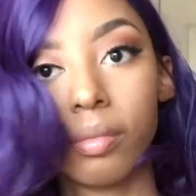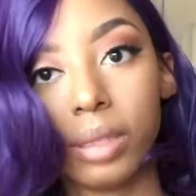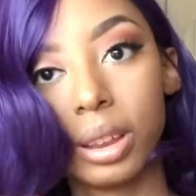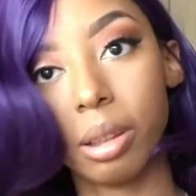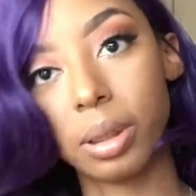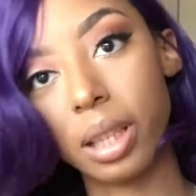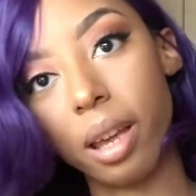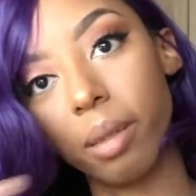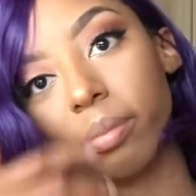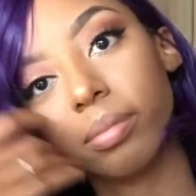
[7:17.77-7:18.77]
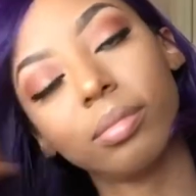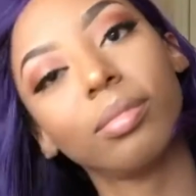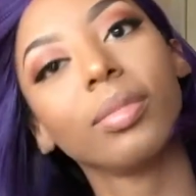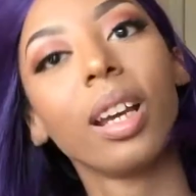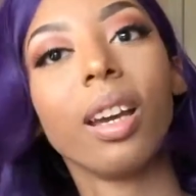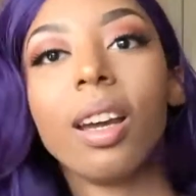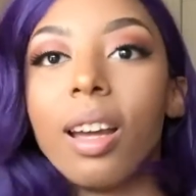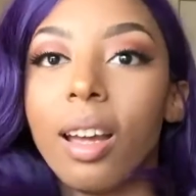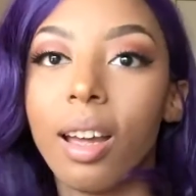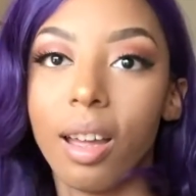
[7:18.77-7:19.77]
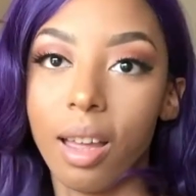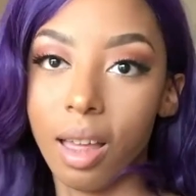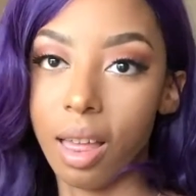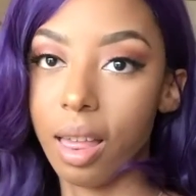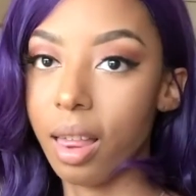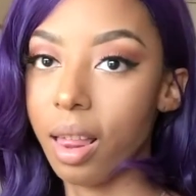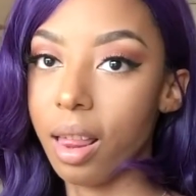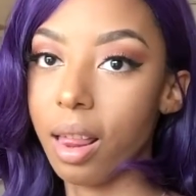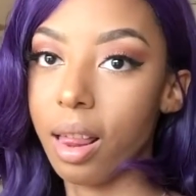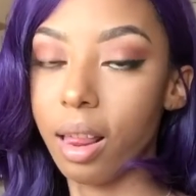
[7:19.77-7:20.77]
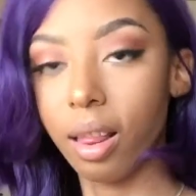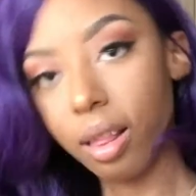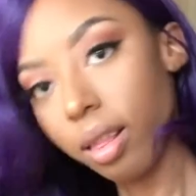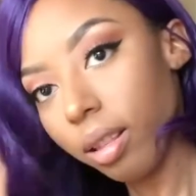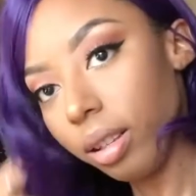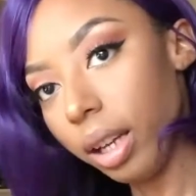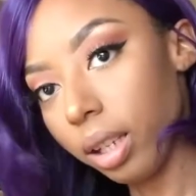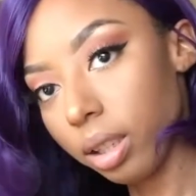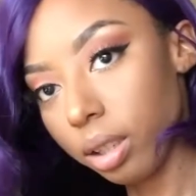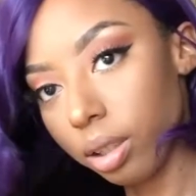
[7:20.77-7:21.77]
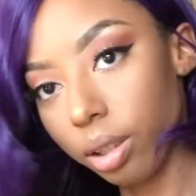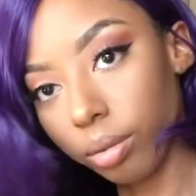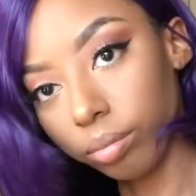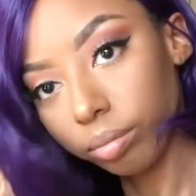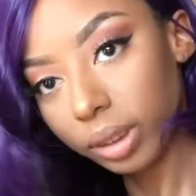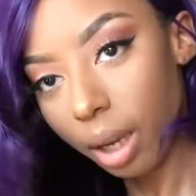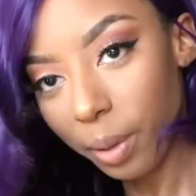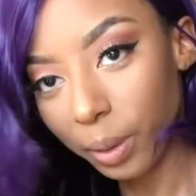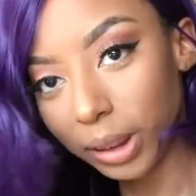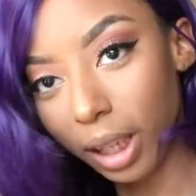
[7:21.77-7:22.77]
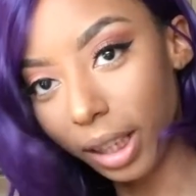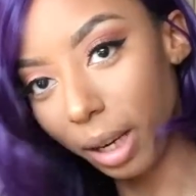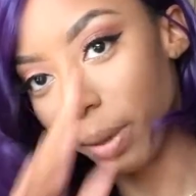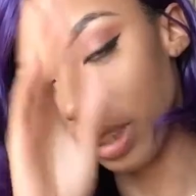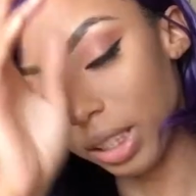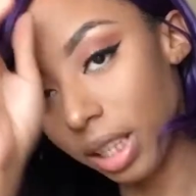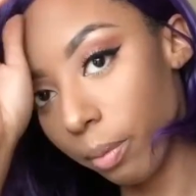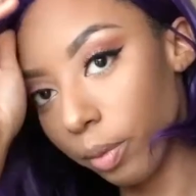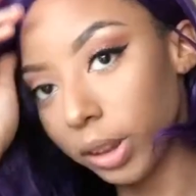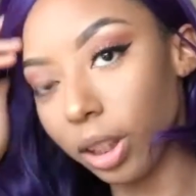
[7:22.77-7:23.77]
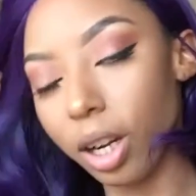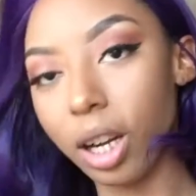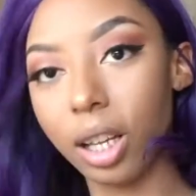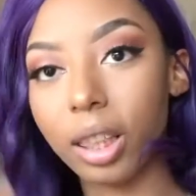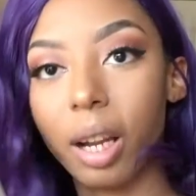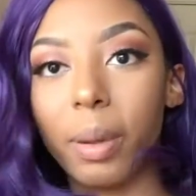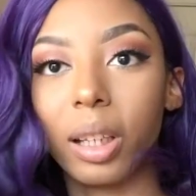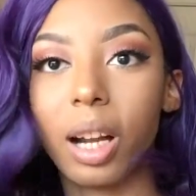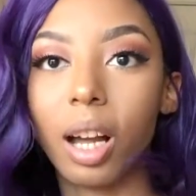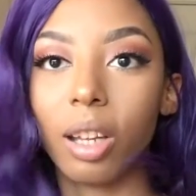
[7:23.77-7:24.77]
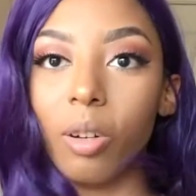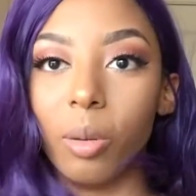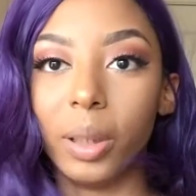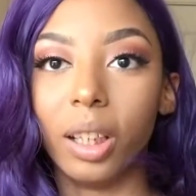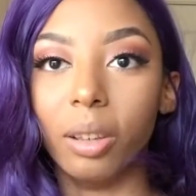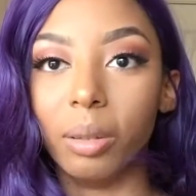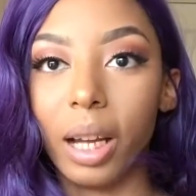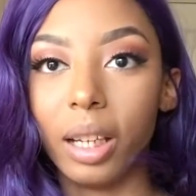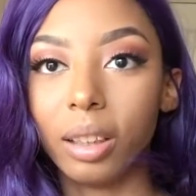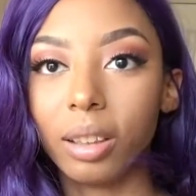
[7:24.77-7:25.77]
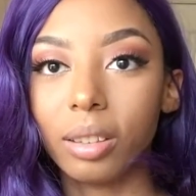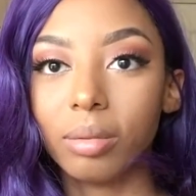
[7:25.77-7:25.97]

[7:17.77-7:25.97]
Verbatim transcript: still the same. And yeah, this is new. Tell me what y'all think about this. Tell me what y'all think about the color on me though, like